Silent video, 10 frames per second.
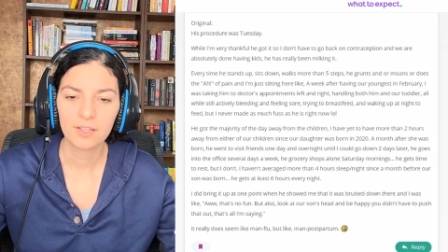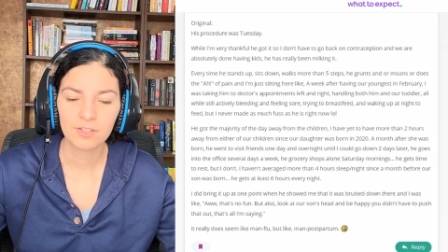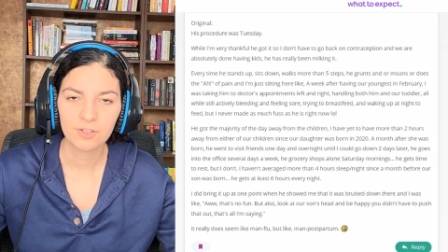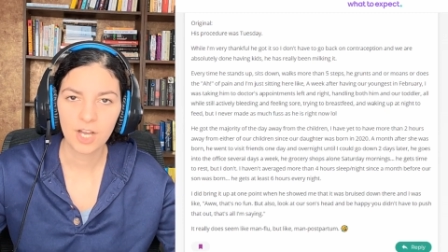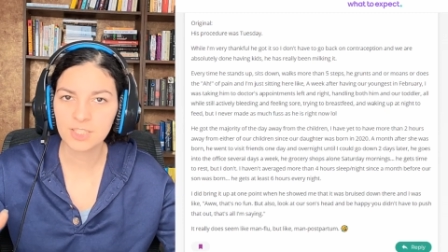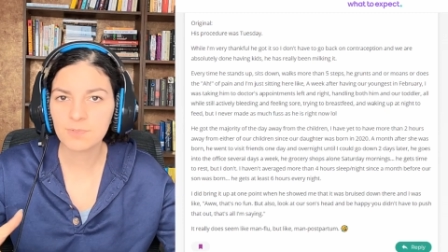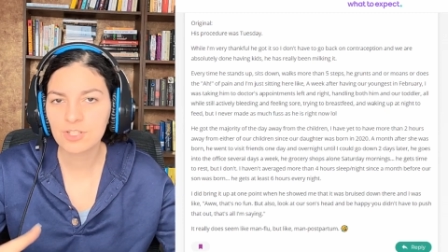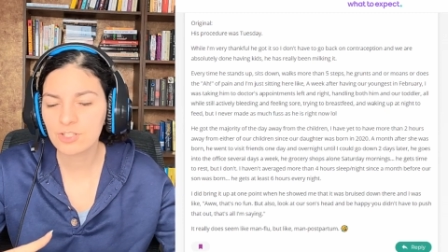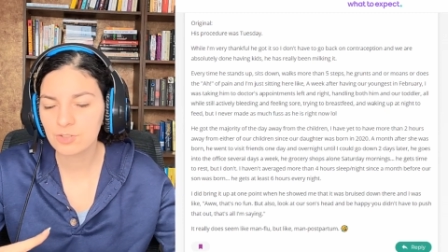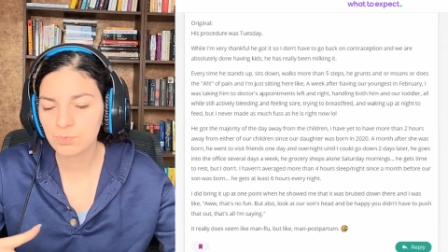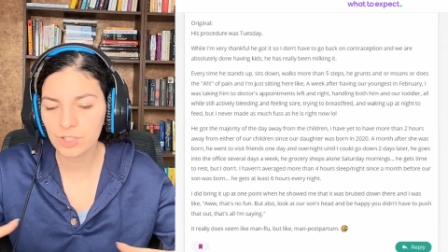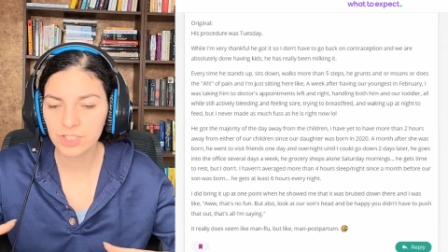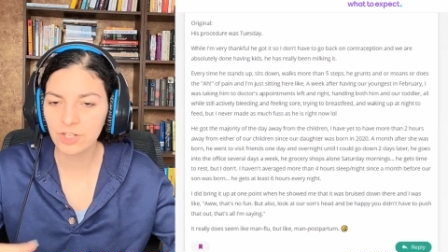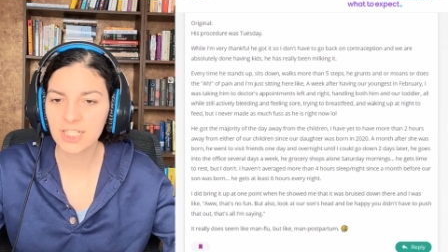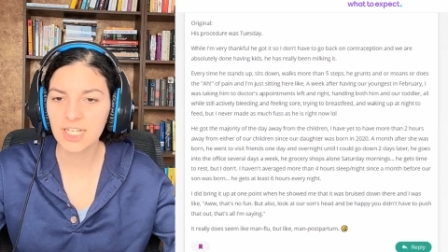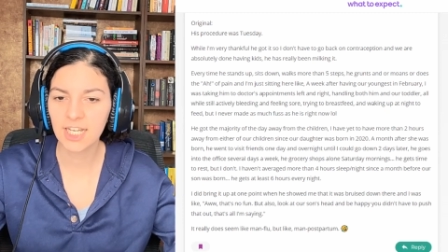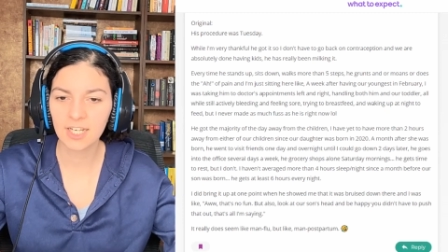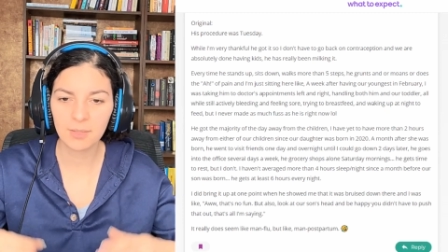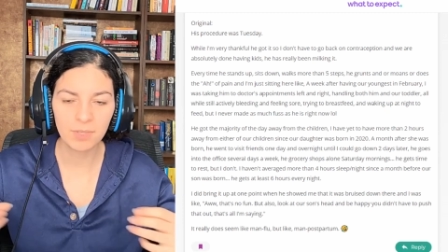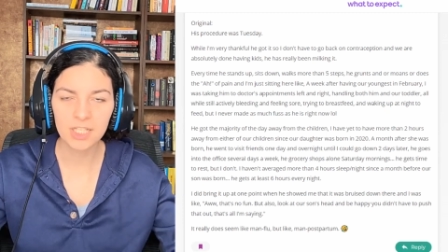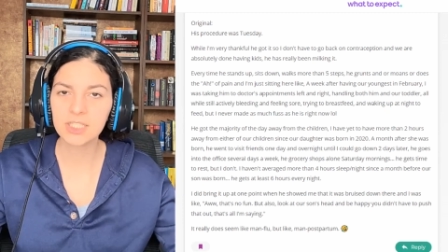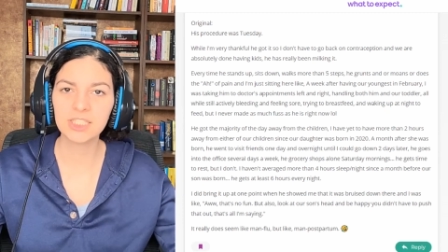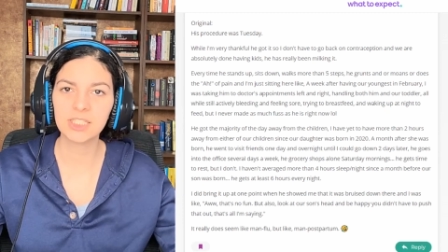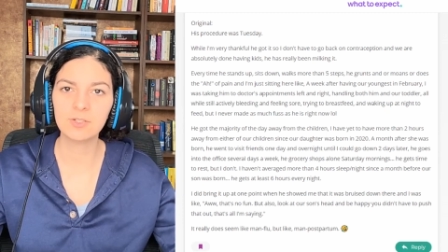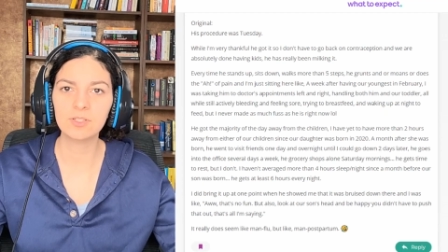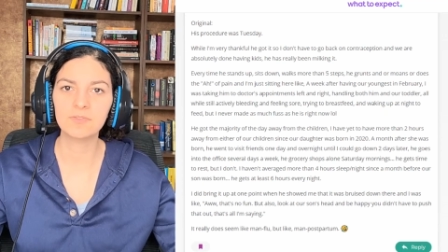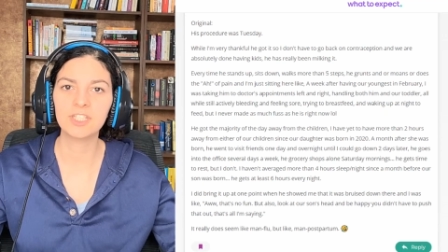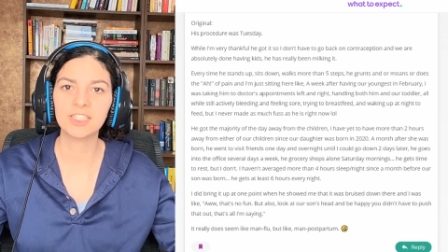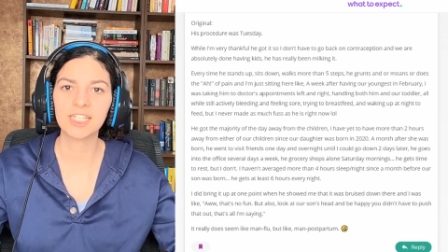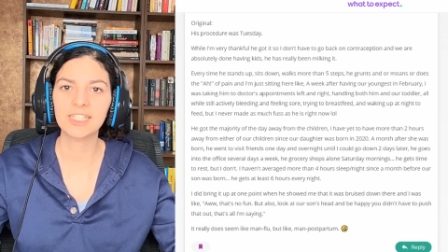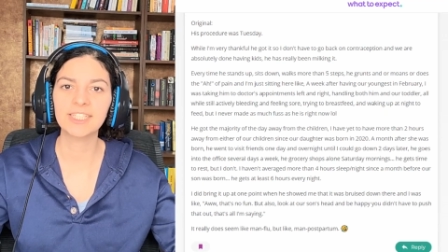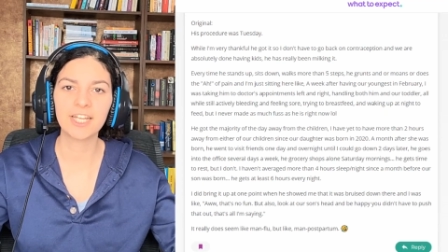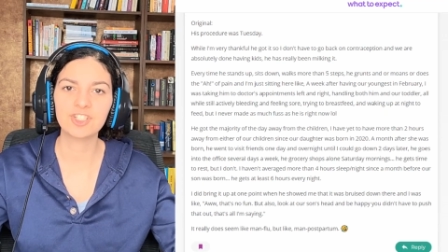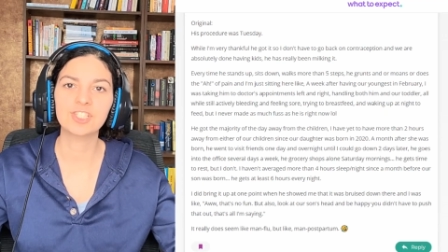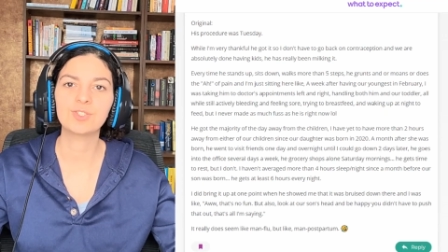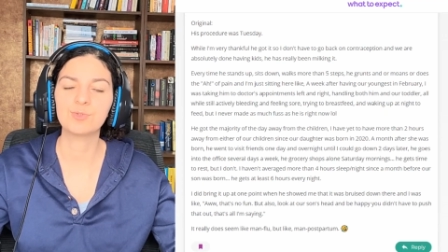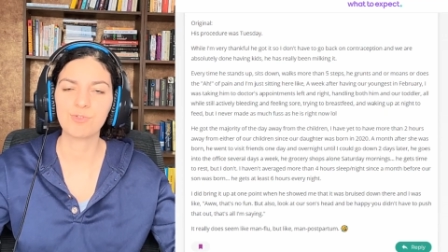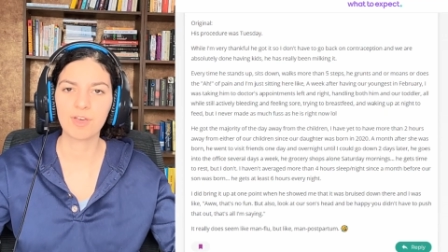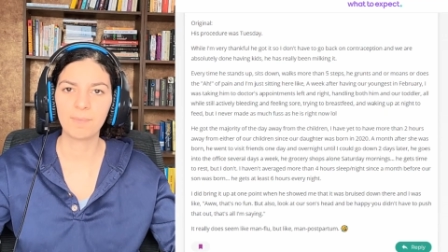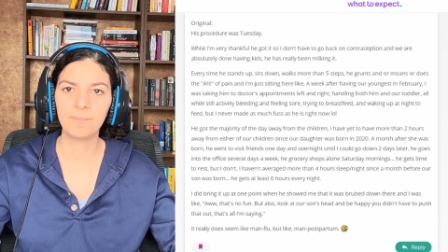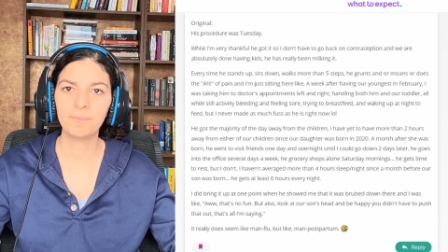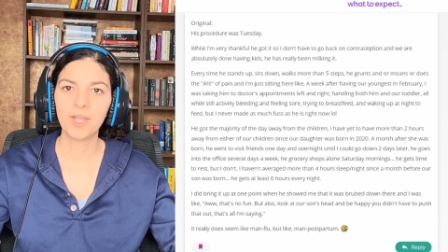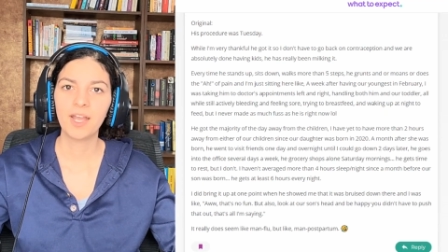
your husband should just walk straight in, immediately see all of these things and just do them.